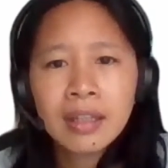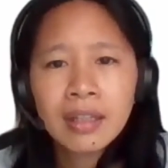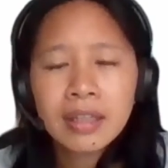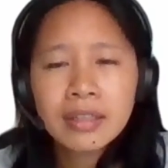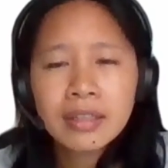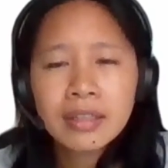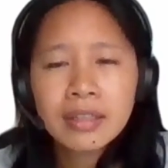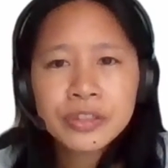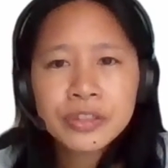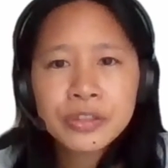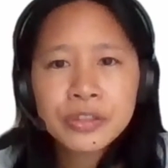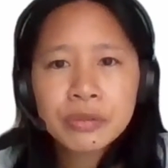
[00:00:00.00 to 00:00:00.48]

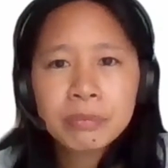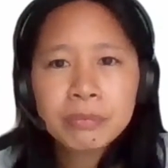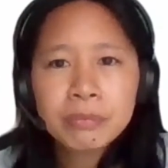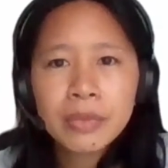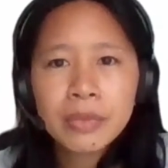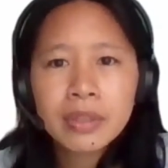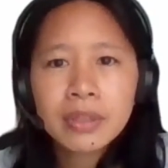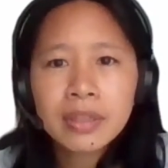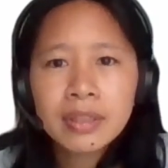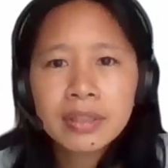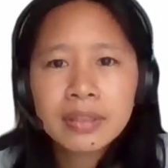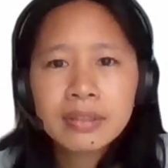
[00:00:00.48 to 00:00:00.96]
And so
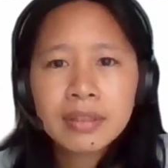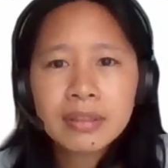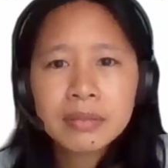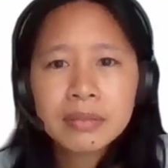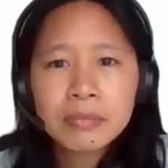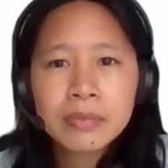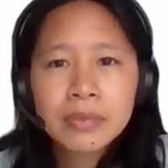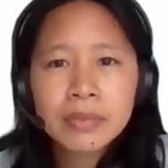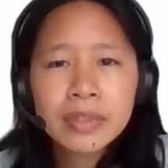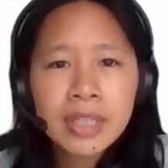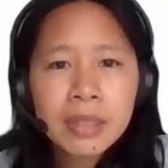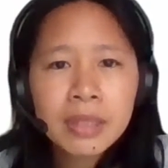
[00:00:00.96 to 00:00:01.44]

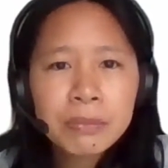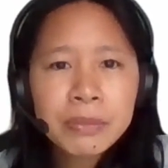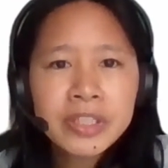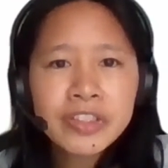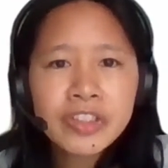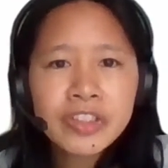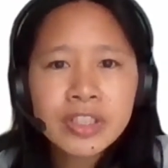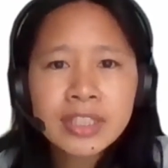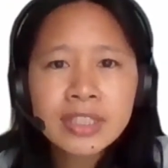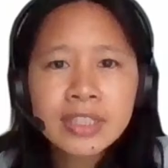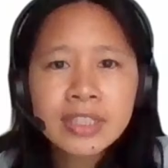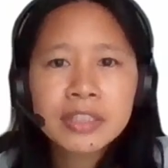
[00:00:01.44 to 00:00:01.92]
let me
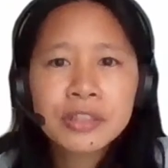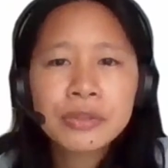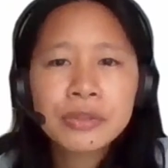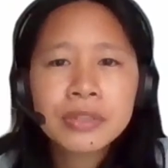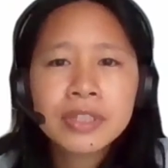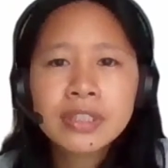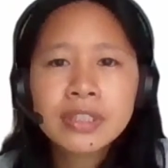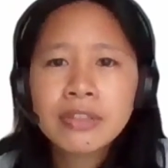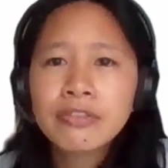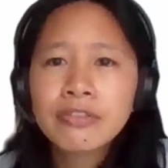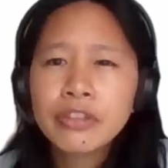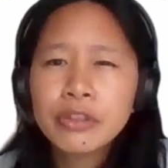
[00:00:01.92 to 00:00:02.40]
just
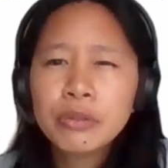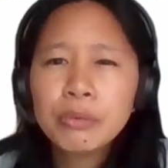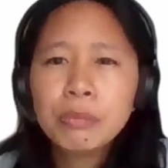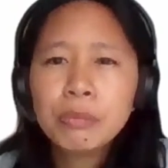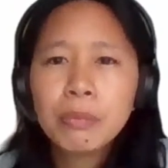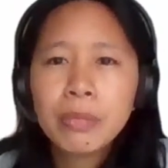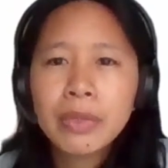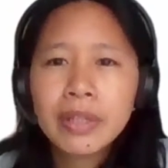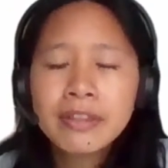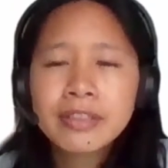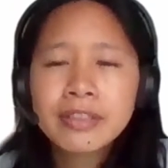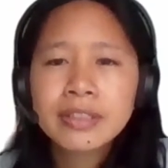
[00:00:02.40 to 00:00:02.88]
address a few
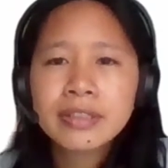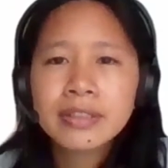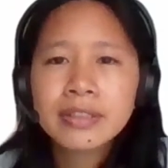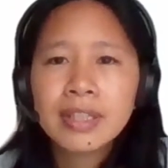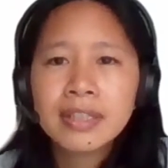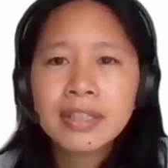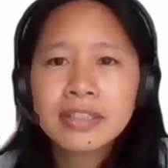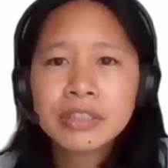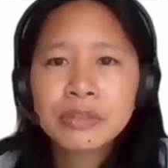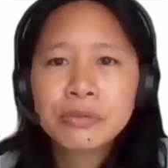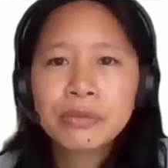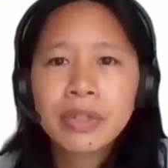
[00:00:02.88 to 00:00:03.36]
myths
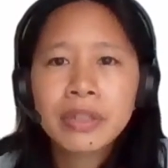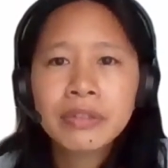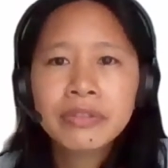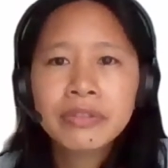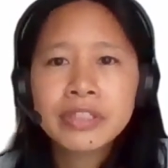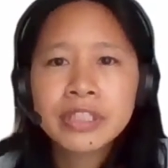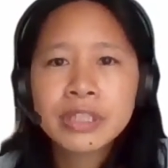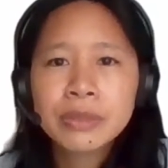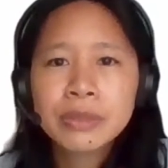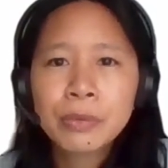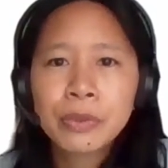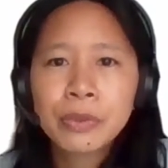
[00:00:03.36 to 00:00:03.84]
that surround
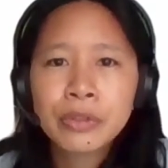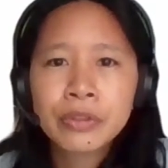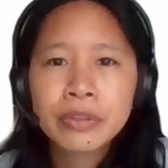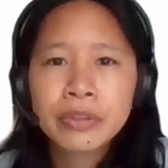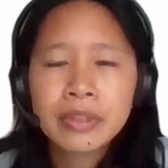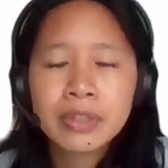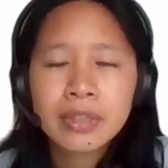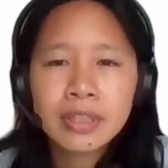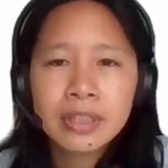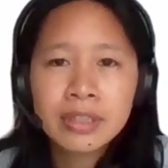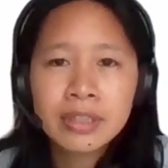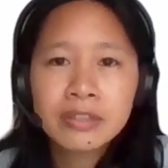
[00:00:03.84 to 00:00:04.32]
this word
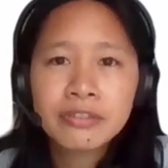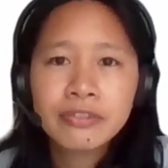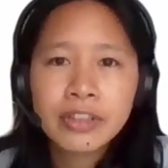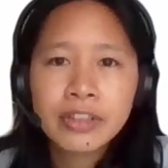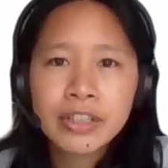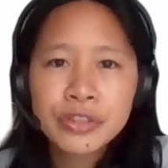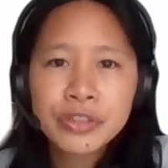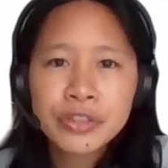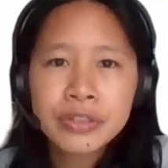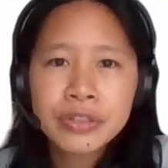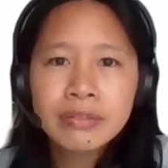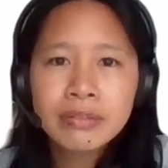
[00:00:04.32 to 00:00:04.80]

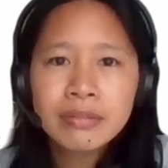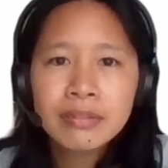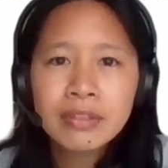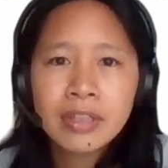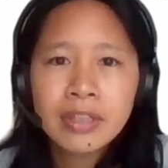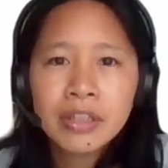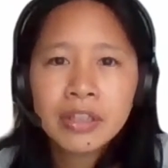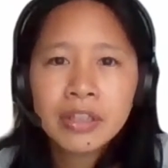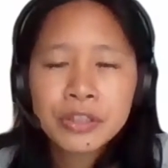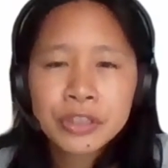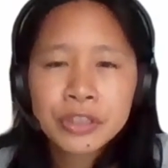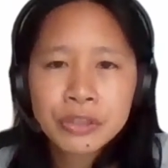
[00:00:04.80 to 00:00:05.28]
innovation
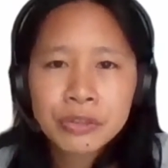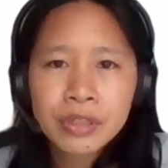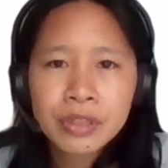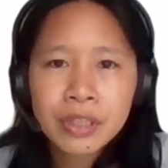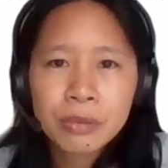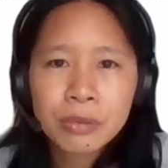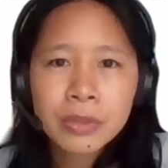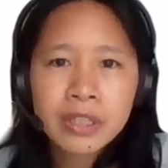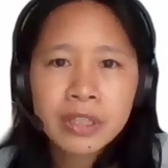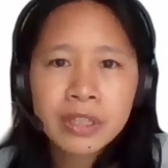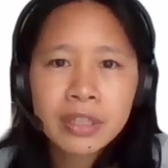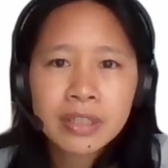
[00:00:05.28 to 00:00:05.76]
so
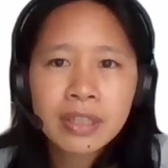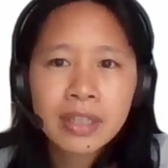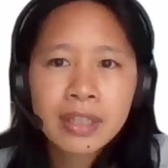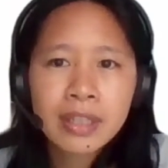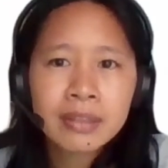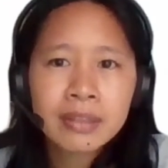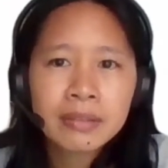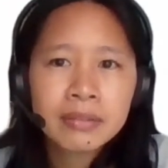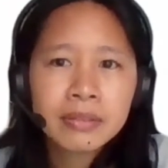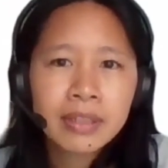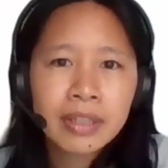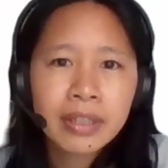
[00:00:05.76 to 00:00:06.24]
that we can
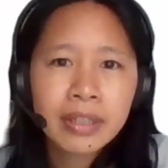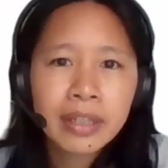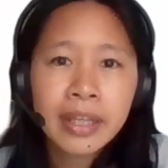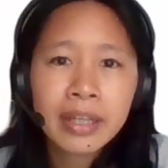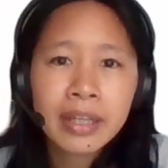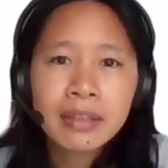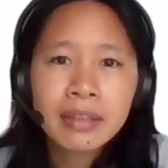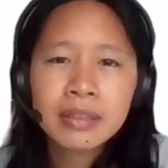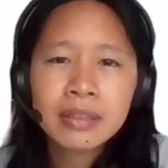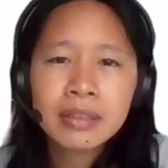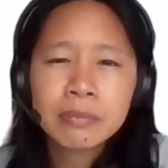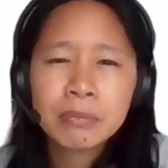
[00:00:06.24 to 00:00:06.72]
get
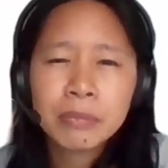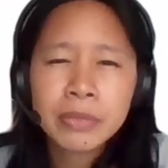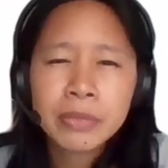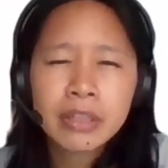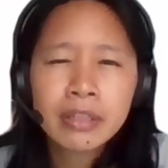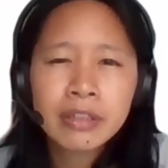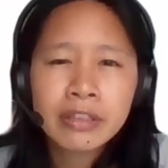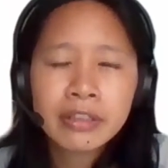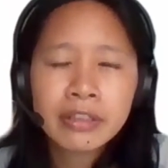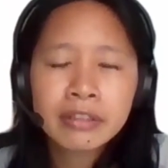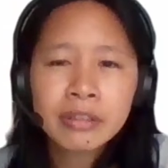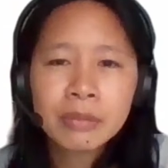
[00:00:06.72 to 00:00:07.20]
ahead and be
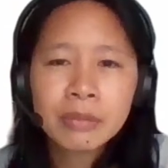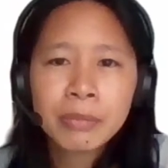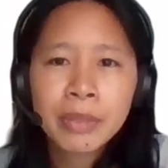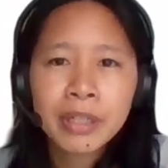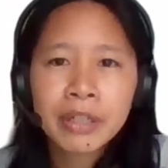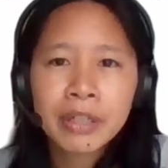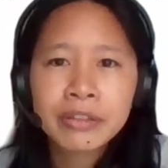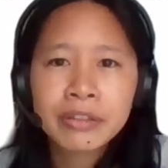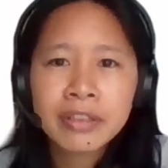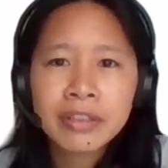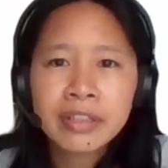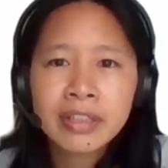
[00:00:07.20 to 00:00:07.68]
clear
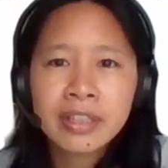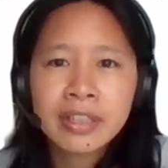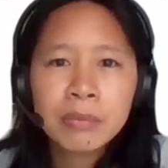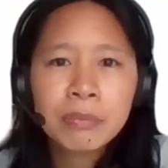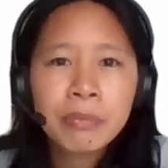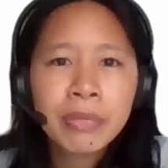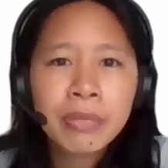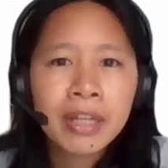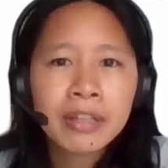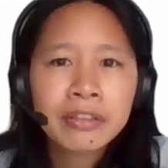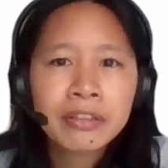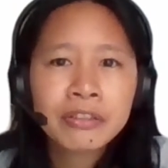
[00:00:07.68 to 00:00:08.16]
about the
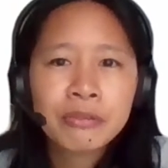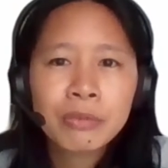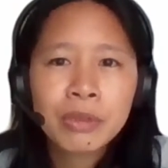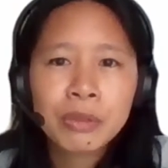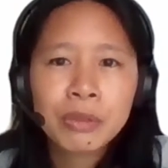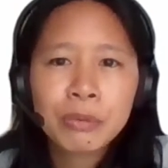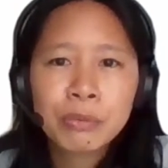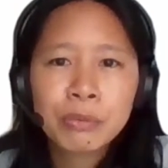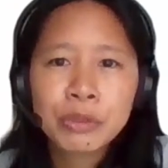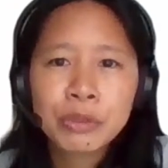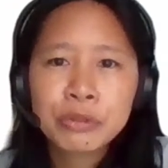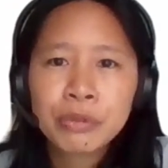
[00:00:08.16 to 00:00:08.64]
impact of
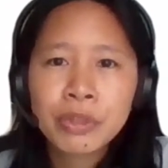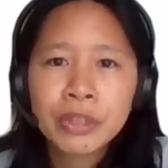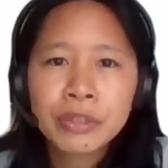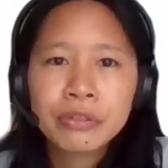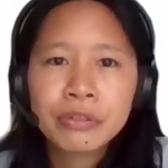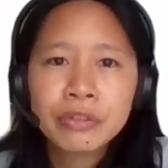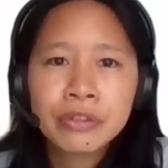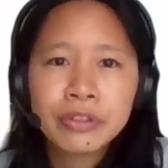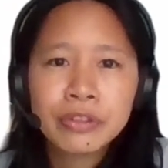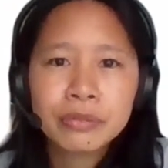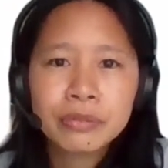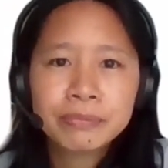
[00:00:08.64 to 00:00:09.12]
what we're trying
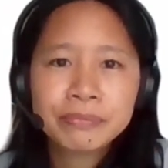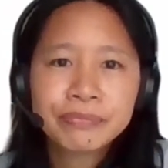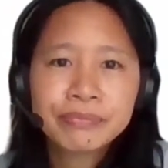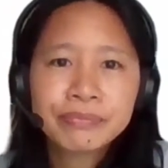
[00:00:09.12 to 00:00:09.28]
to do.